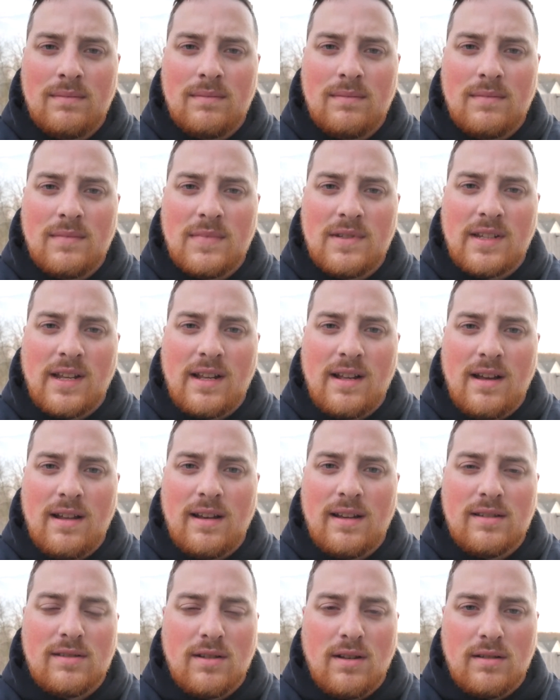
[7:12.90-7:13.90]
because
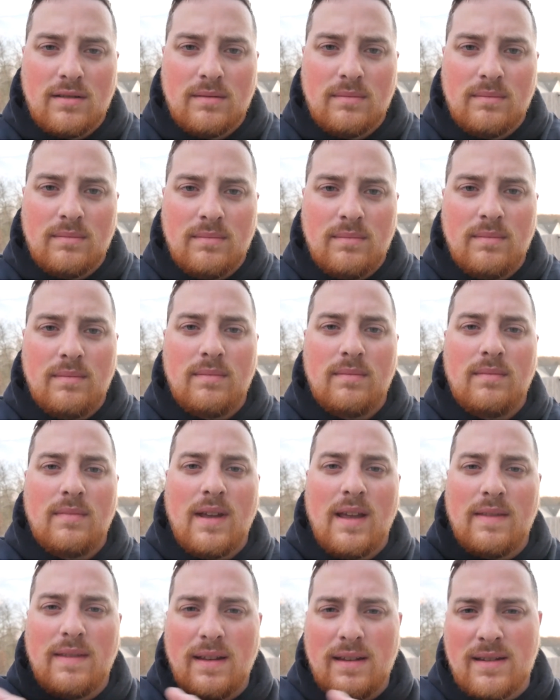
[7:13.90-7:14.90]
iconic is awesome,
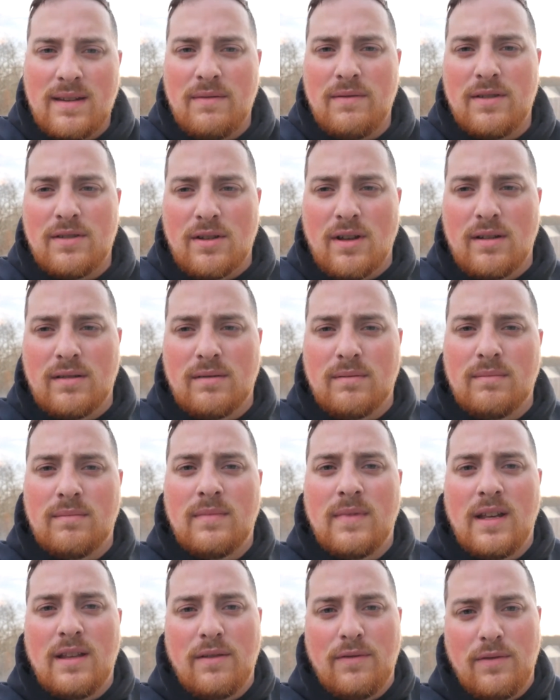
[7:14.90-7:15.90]
and Thanksgiving is awesome,
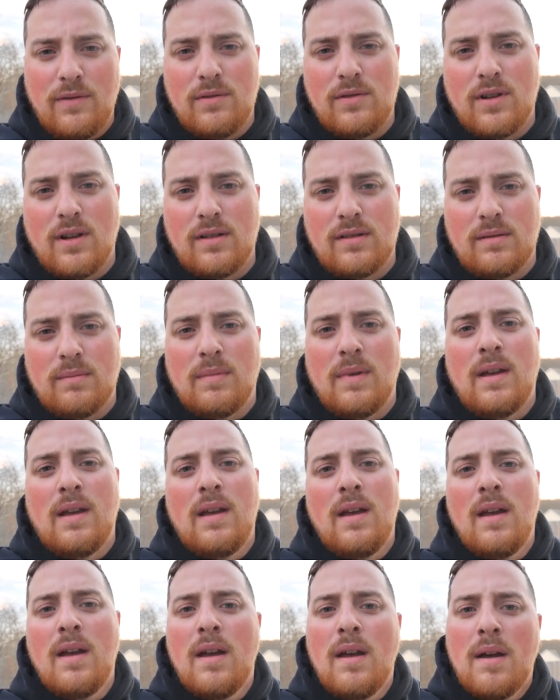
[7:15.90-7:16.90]
and the food's awesome.
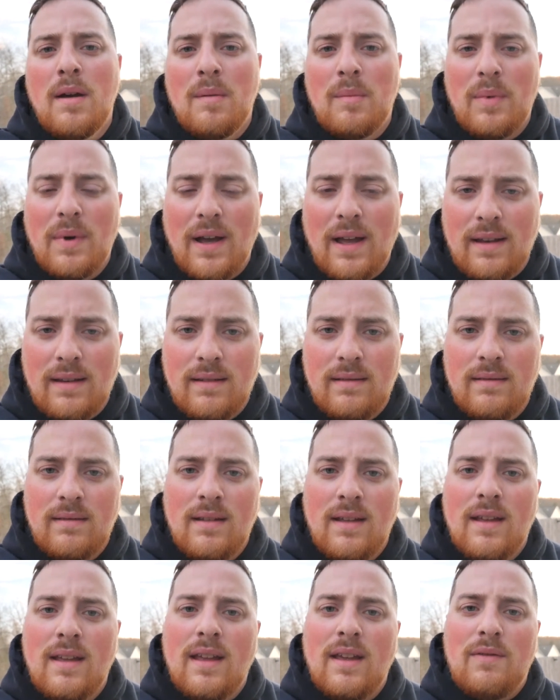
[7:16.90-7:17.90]
But
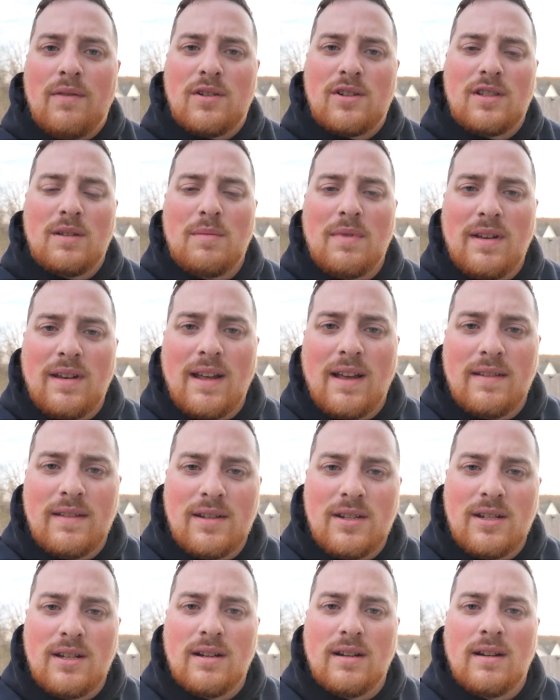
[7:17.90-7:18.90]
if you're slimming it down
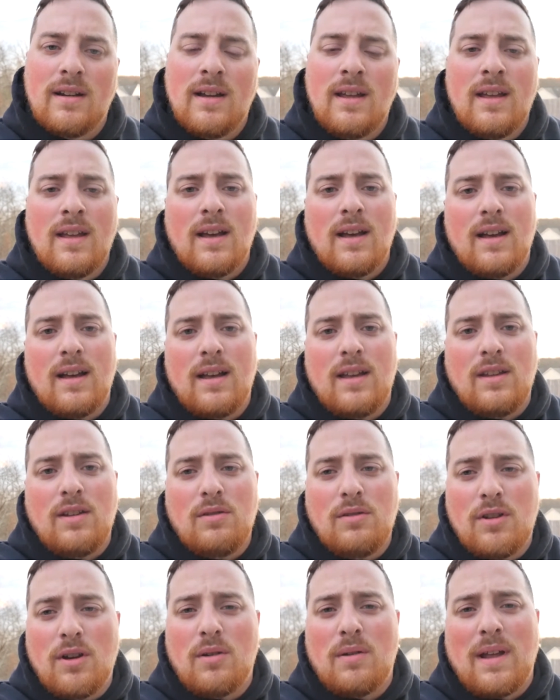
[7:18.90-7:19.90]
this year,
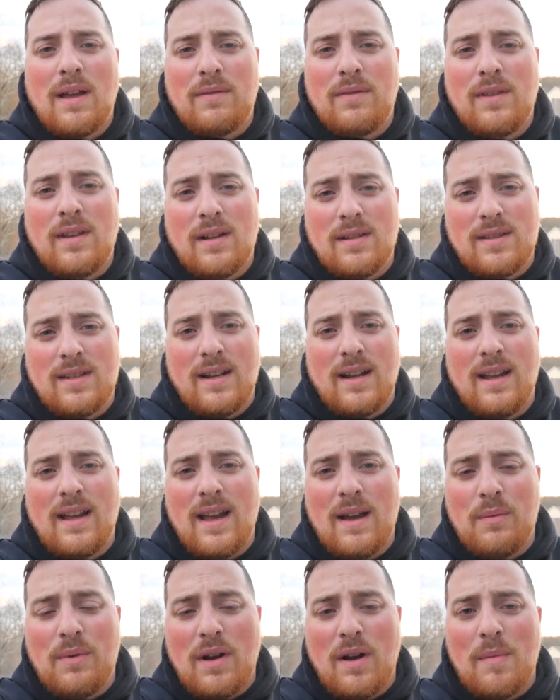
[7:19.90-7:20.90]
you don't have to. Now
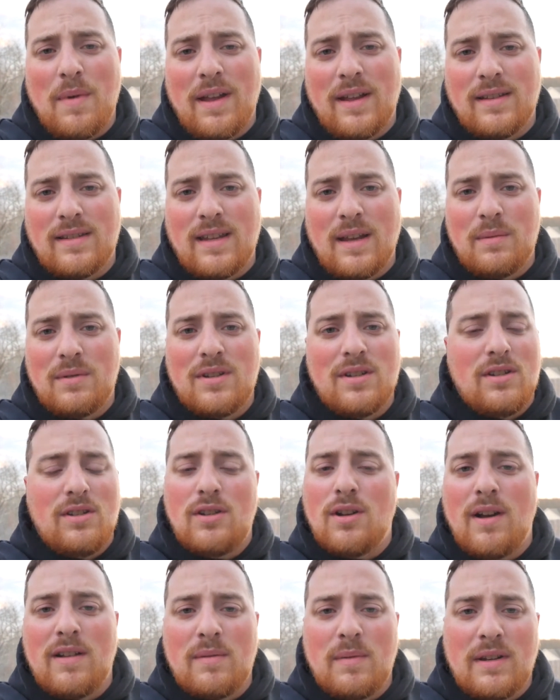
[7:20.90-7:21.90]
tonight we are making sandwiches. You
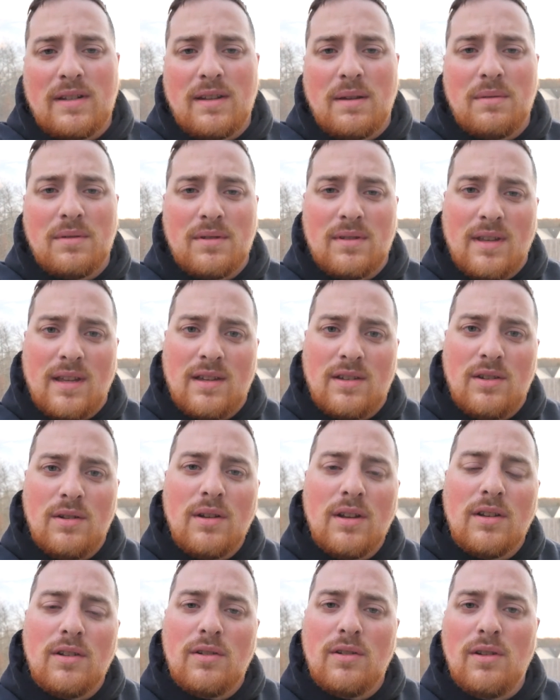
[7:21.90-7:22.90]
don't have to make sandwiches of this.
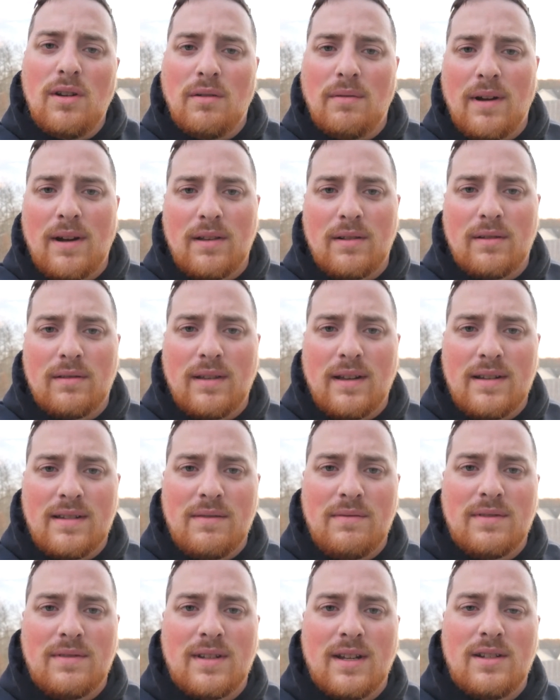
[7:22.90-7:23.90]
You can do your regular
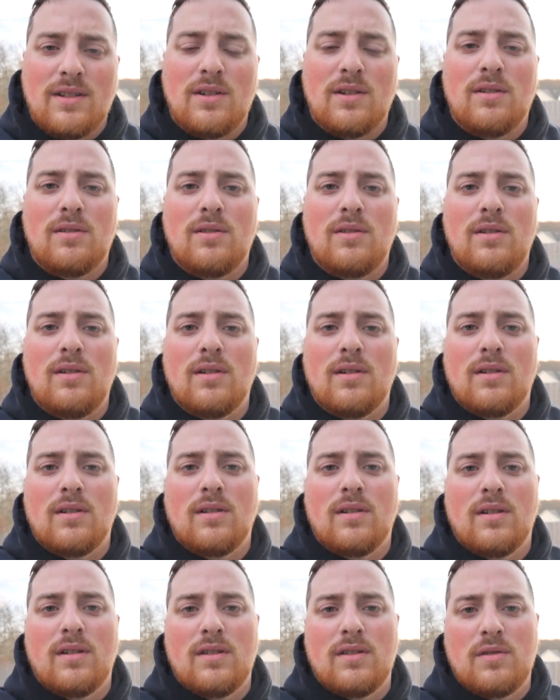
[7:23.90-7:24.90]
Thanksgiving sides. You can do
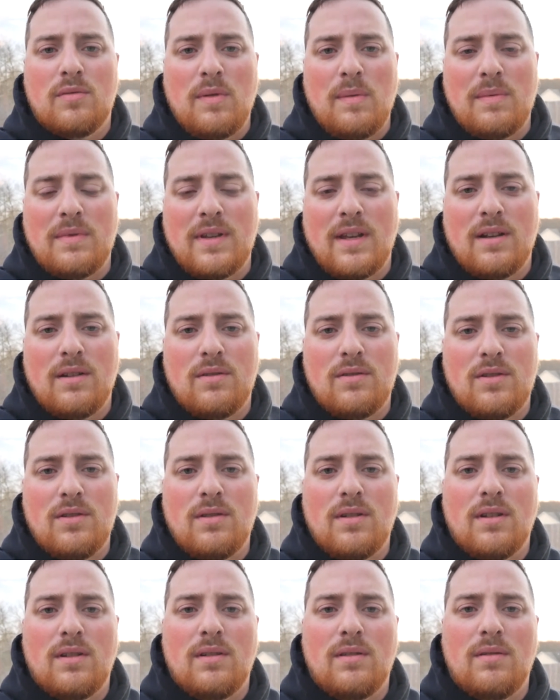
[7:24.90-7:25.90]
your sweet potatoes.
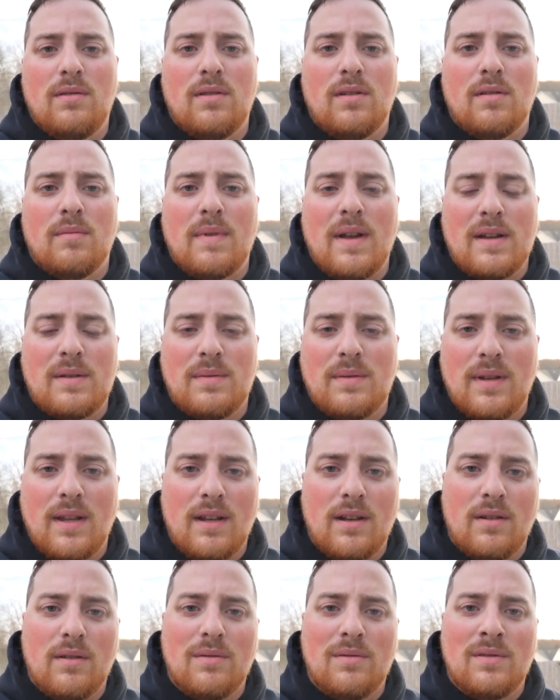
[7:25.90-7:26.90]
You can do your mashed
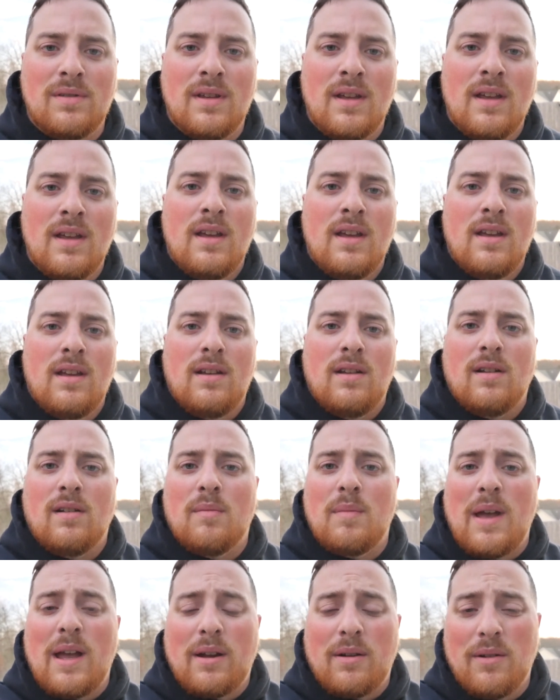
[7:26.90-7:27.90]
potatoes,
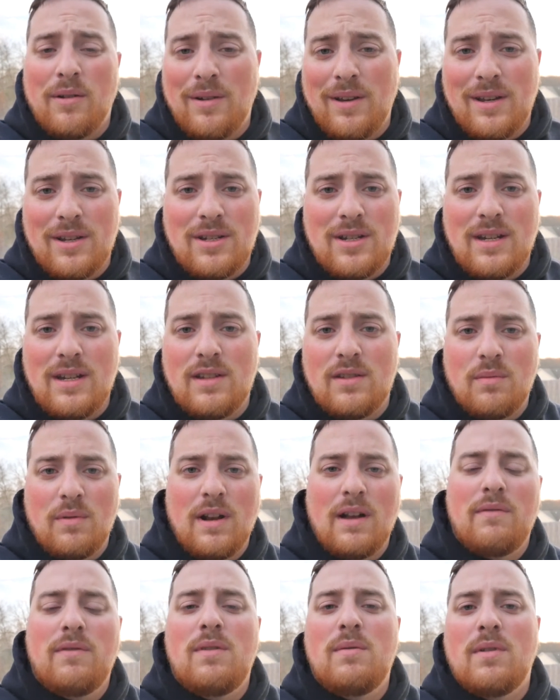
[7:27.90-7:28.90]
your macaroni and cheese,
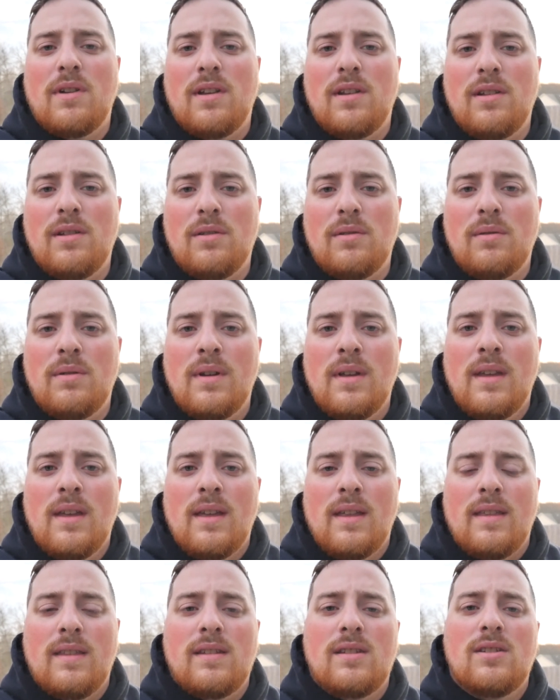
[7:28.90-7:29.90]
whatever you want to do.
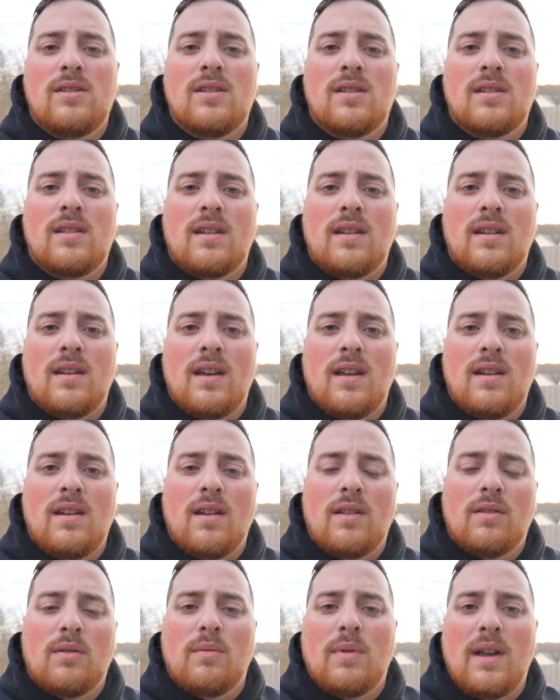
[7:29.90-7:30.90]
This is just
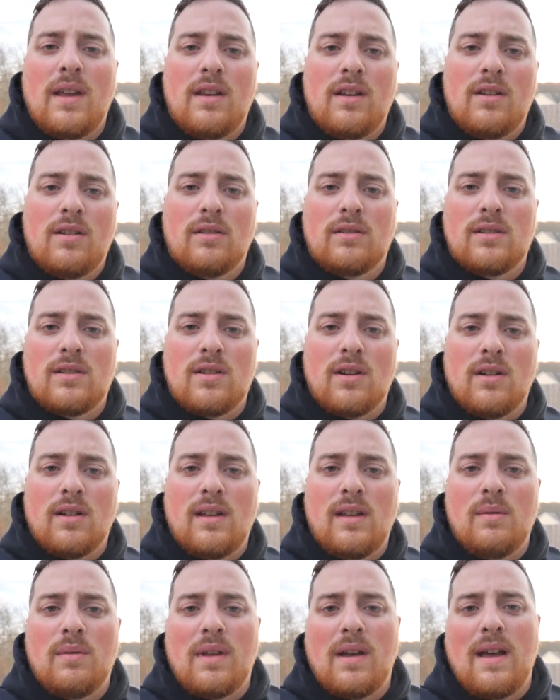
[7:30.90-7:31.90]
another way to cook the
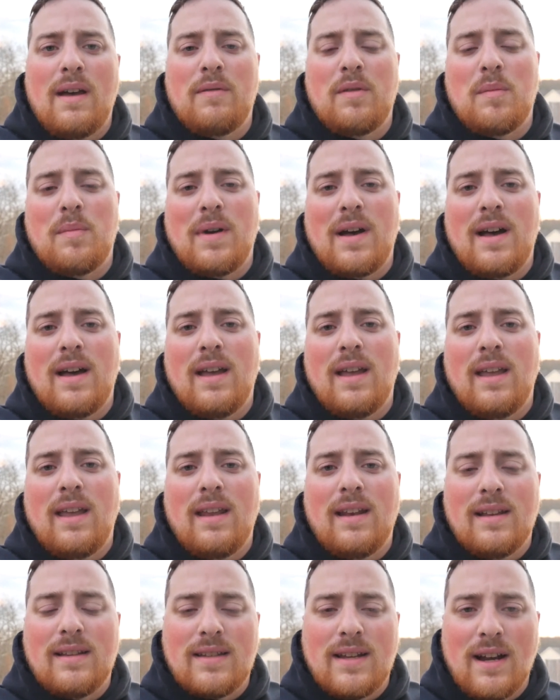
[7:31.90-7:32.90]
turkey without having to buy
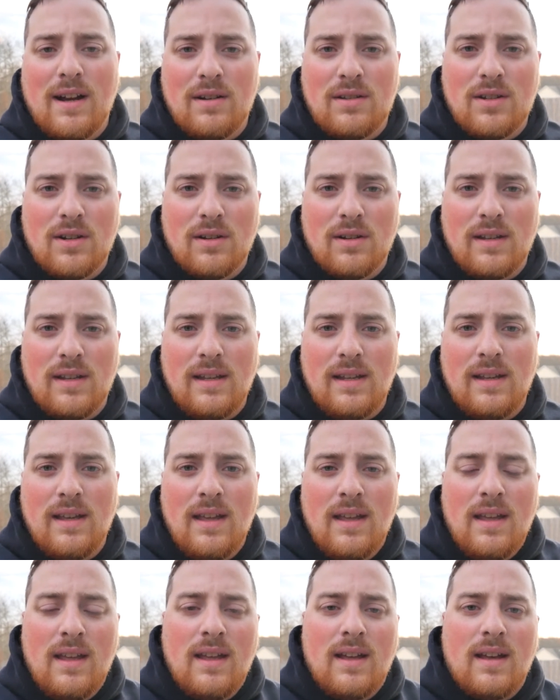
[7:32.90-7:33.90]
an entire turkey.
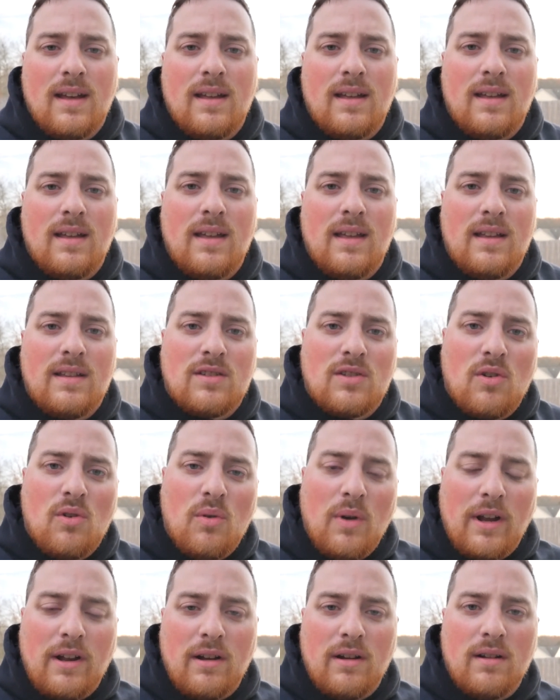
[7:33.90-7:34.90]
It's
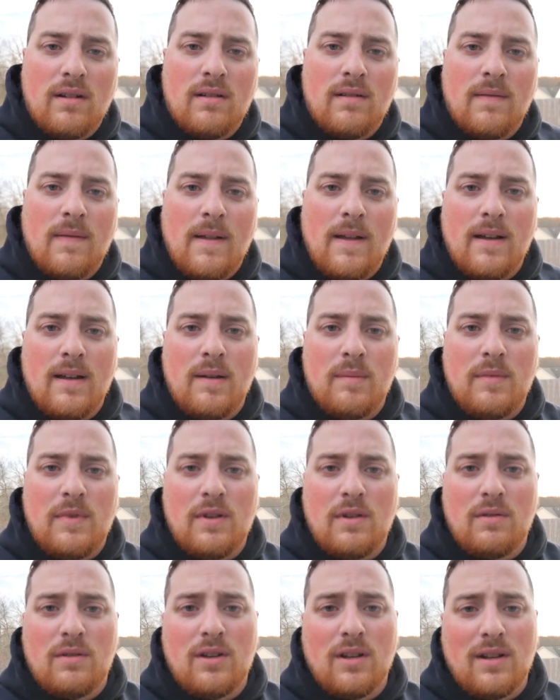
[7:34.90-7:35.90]
quicker.
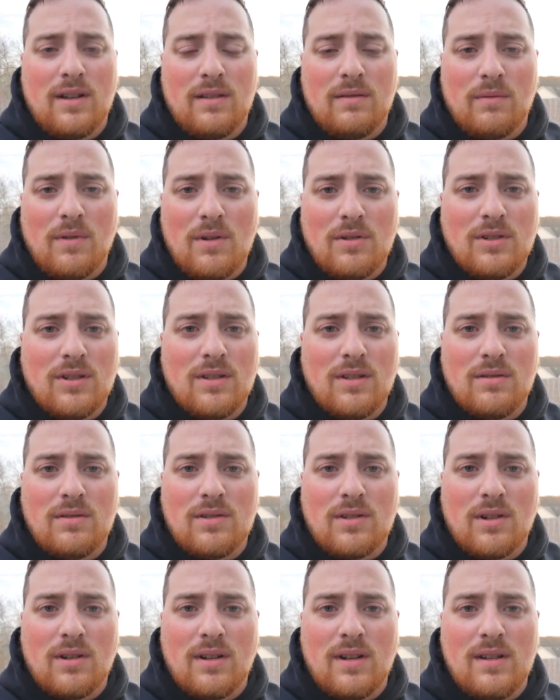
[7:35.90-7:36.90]
Cooking, roasting those
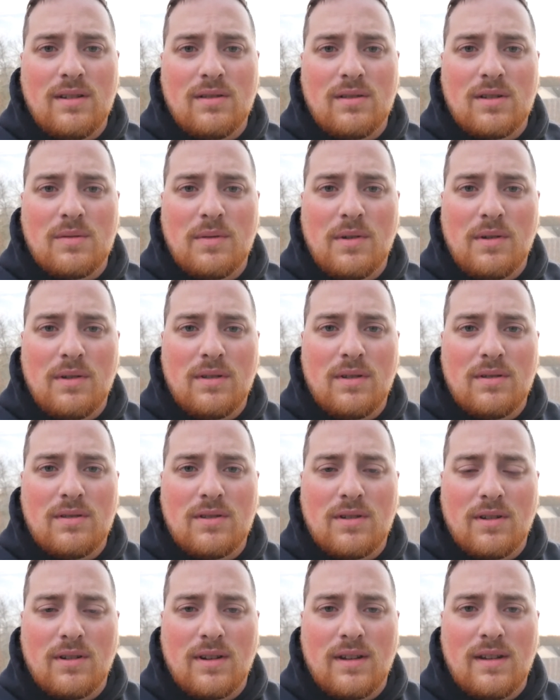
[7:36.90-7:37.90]
turkeys or smoking those
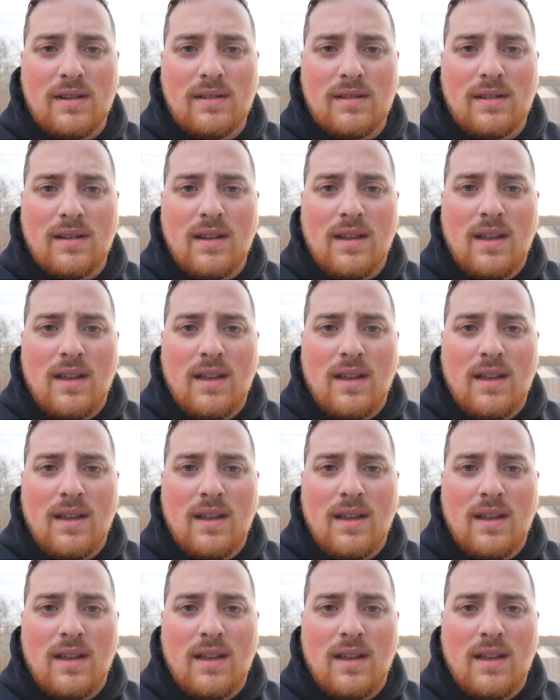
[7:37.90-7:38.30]
turkeys